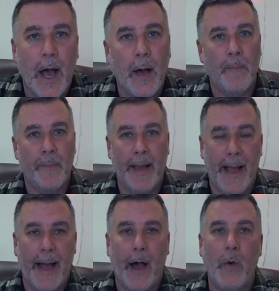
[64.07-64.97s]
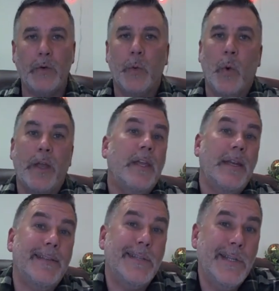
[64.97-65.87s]
about what you
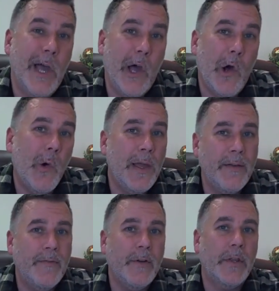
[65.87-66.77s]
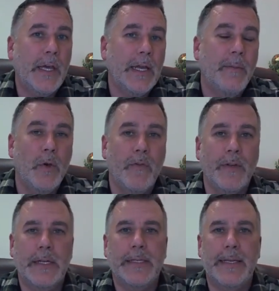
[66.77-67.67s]
need to know if you're thinking of
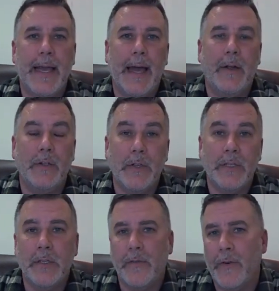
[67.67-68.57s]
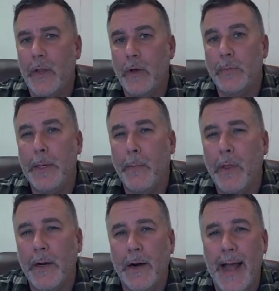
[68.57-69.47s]
moving to Seattle. So, this is for those people
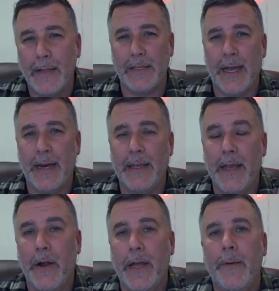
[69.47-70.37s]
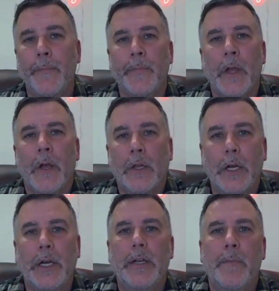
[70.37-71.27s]
that are outside of the area
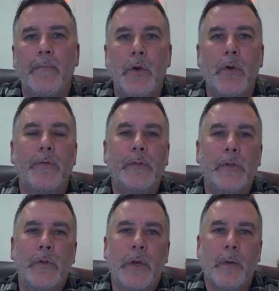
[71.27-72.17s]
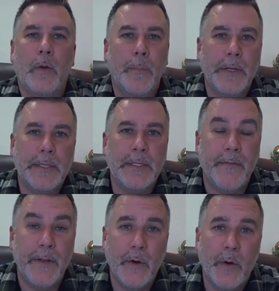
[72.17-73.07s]
looking to move to the
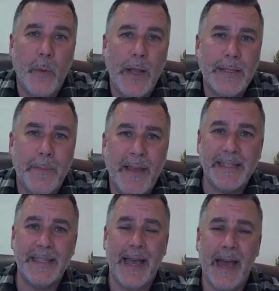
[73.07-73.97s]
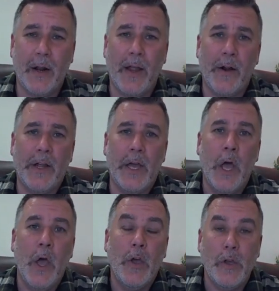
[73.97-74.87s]
Pacific Northwest and make Seattle
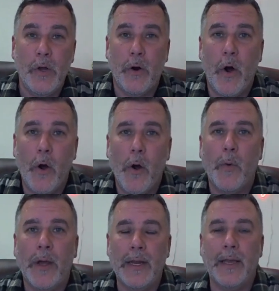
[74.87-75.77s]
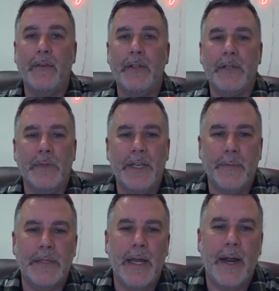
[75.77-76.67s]
area your home. We're going to give you some
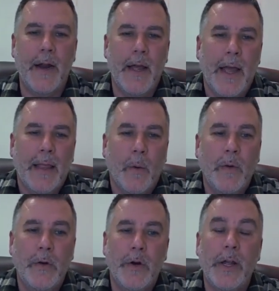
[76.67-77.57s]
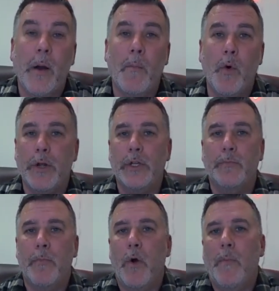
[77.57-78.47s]
tips there. And during our
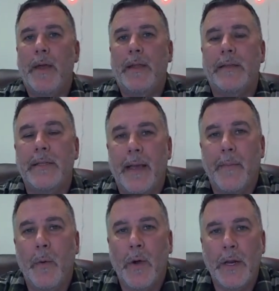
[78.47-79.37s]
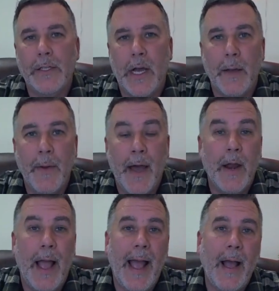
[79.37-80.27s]
mortgage moment segment, we're going to talk
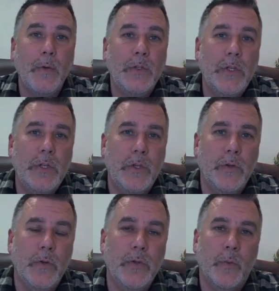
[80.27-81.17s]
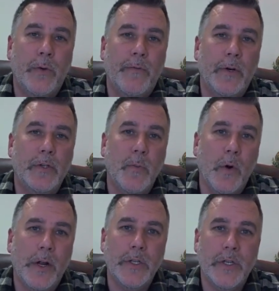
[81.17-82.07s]
about how to use reverse
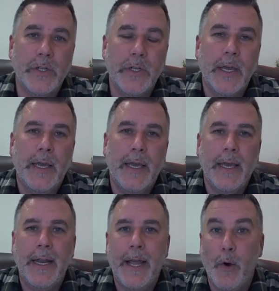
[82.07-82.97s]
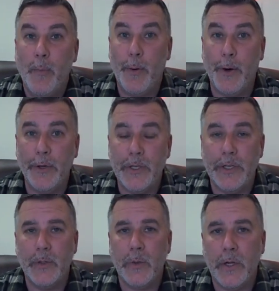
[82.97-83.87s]
mortgages in a home
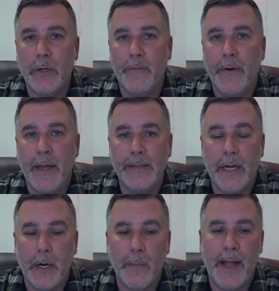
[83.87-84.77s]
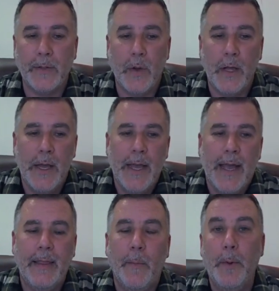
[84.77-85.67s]
purchase with our good friend Tucker Maxwell.
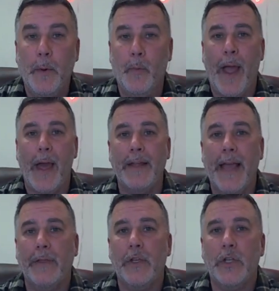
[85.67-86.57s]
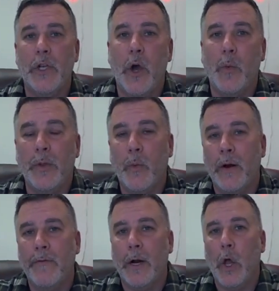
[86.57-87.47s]
And then we'll be rounding out the show with one
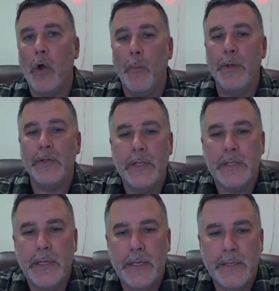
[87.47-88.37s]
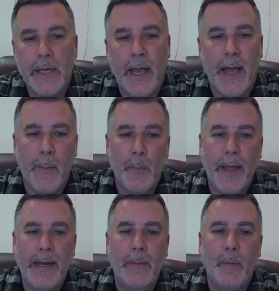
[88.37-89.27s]
of our local businesses, uh,
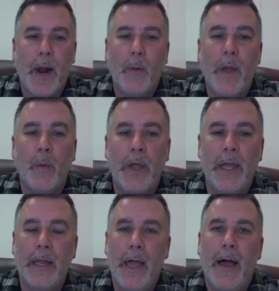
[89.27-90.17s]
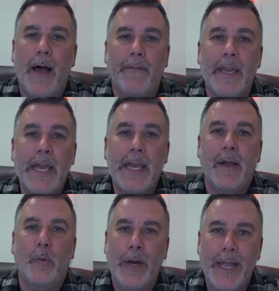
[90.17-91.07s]
Brandon Brockway Wing of Key
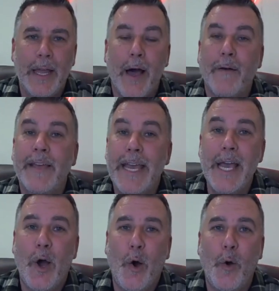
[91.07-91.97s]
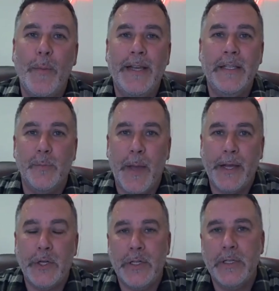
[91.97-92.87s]
Ring of Key Home
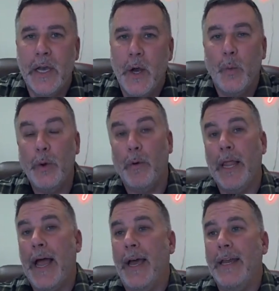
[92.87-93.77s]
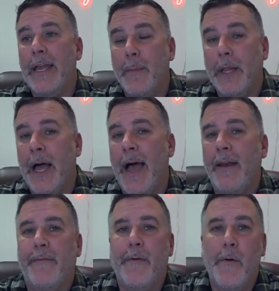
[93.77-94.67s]
Inspections. We rely on him a
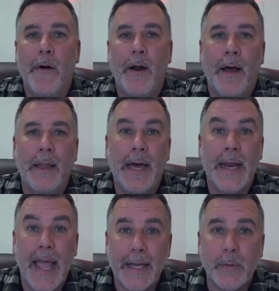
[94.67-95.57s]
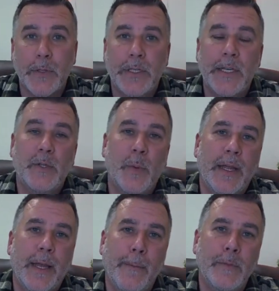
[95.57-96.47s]
lot for uh, a lot of expertise when
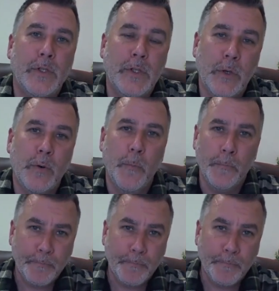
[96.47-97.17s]
it comes to